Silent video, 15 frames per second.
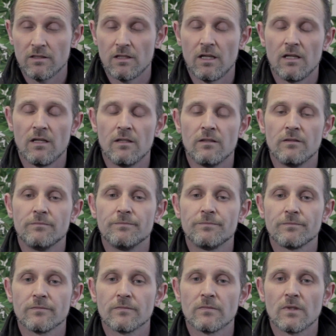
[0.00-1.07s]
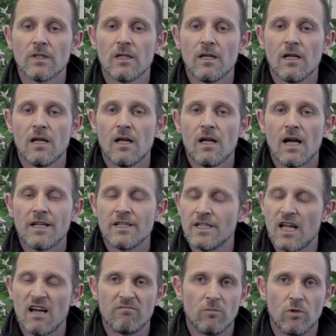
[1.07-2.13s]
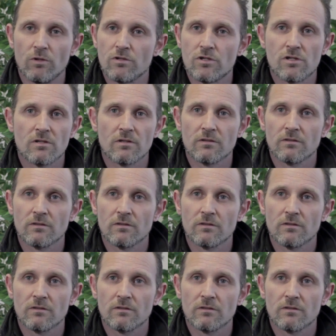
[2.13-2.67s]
I didn't have much.